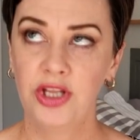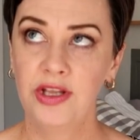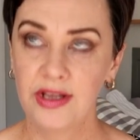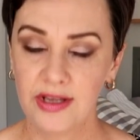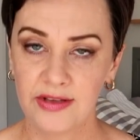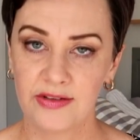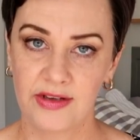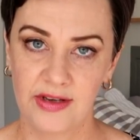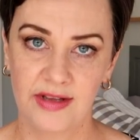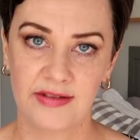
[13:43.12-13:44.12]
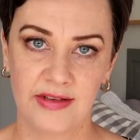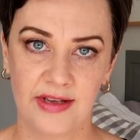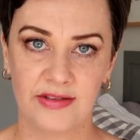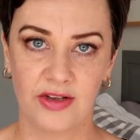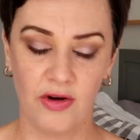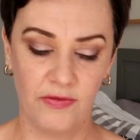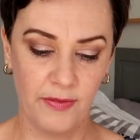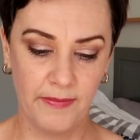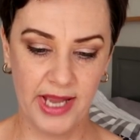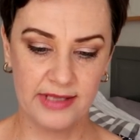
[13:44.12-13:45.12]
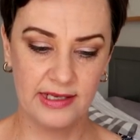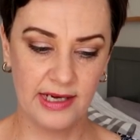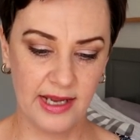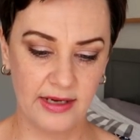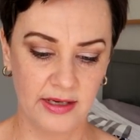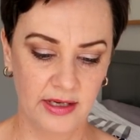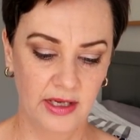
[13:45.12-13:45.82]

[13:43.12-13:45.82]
years and years and years ago from Matalan